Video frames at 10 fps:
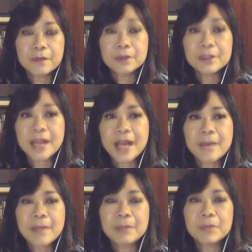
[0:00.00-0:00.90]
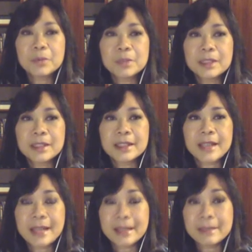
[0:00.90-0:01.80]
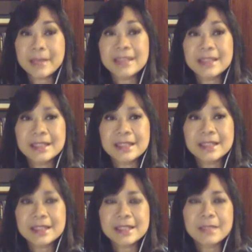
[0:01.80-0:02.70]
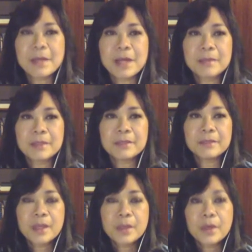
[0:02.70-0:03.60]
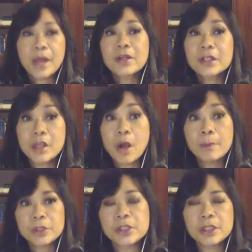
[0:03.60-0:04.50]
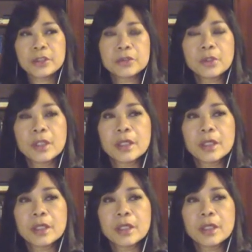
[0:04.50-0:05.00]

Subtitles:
full-time at Bluebird at the maintenance department, where I got the opportunity to